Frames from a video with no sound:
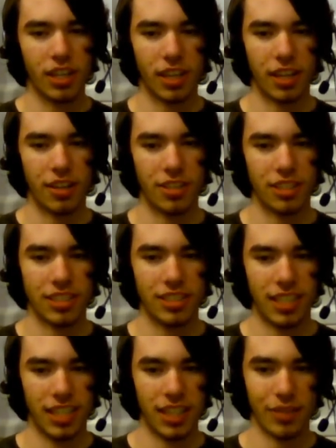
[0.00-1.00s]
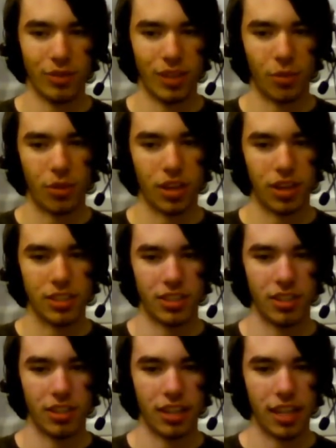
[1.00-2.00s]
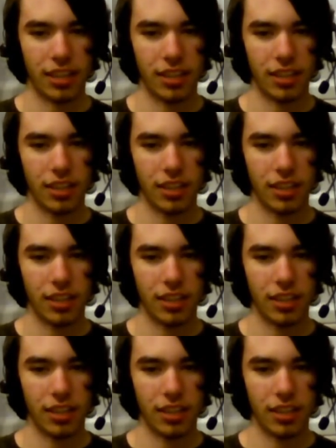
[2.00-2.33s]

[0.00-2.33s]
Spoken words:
colliders in the second level that were causing all the lag.